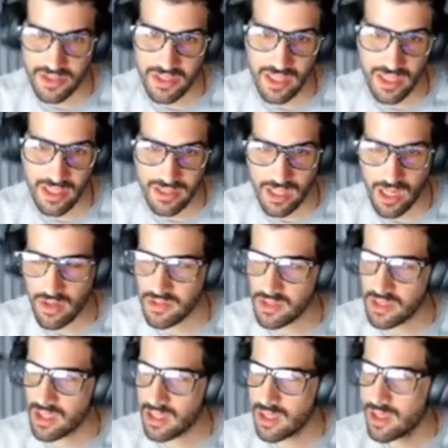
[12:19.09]
Less
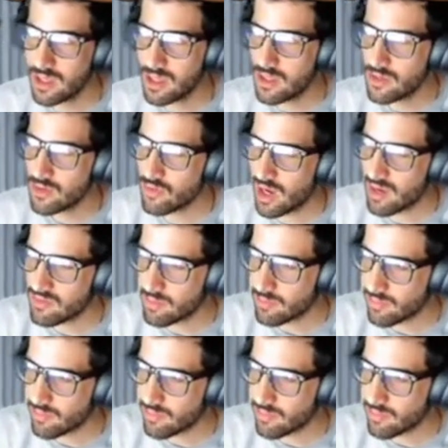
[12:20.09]
scarcity drives the price